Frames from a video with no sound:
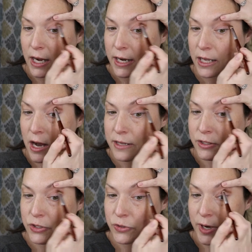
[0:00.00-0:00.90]
kind of
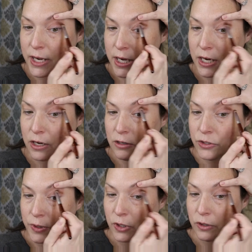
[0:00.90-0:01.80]
concentrate here,
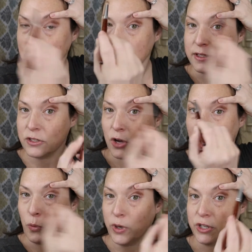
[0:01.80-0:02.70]
doing what this is called
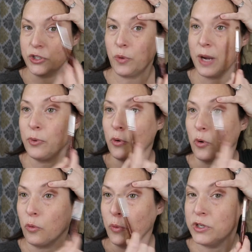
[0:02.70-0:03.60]
a windshield wiper
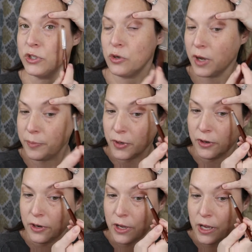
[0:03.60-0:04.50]
or windshield
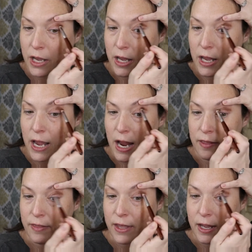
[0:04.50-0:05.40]
wiper.
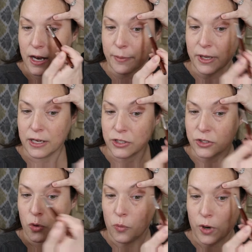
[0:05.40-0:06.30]
And then I'm gonna just
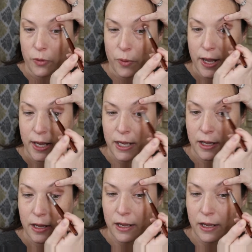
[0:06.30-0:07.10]
go one way